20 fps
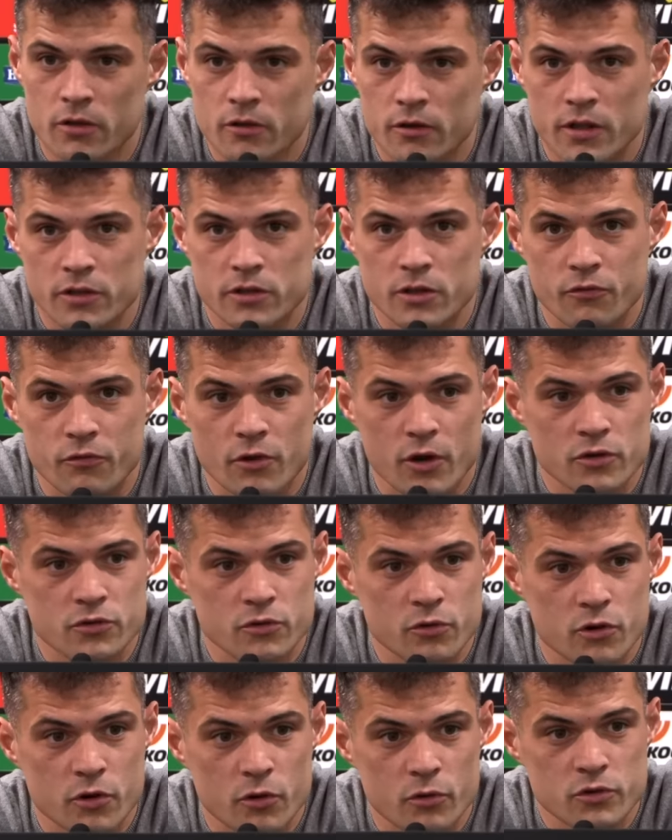And if you are
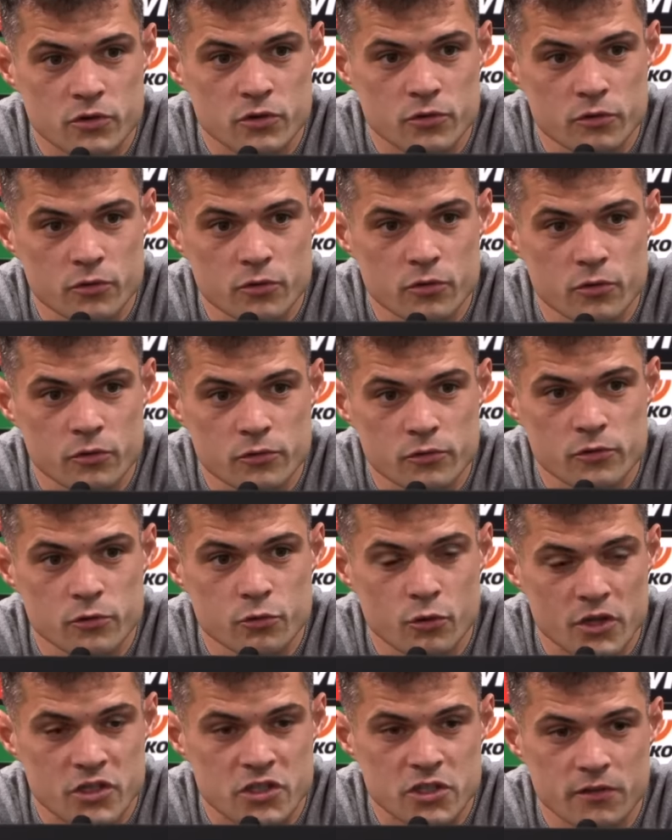so close to
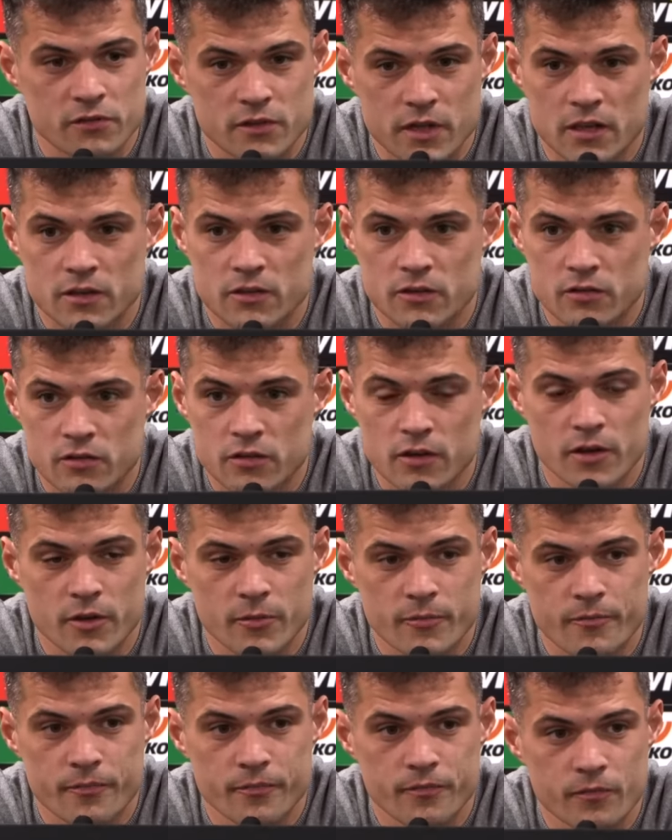achieve that,
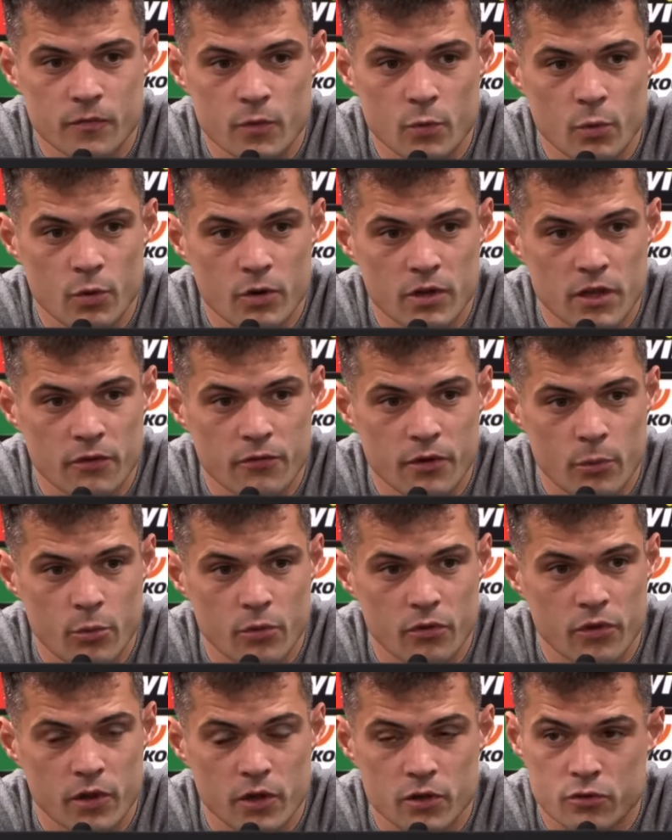we will give
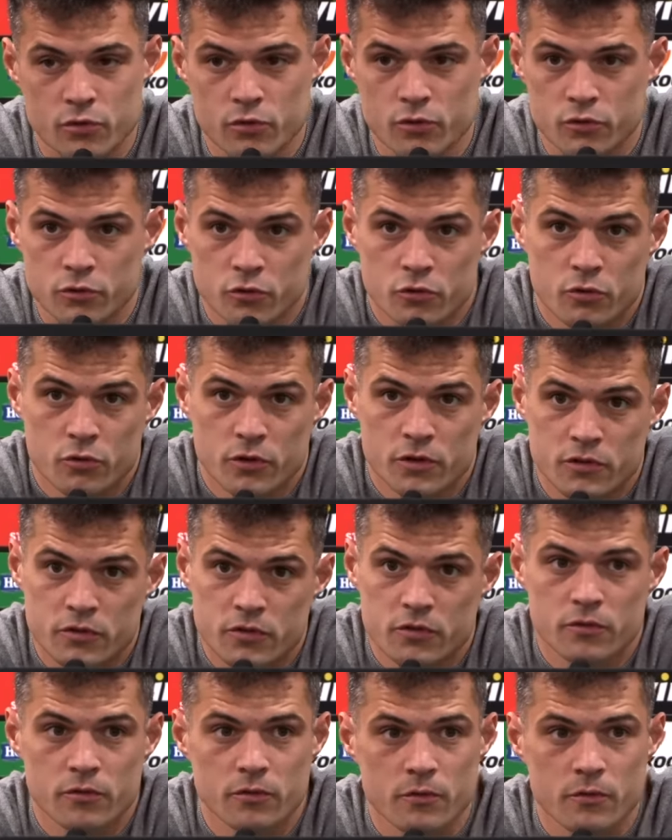everything to do it.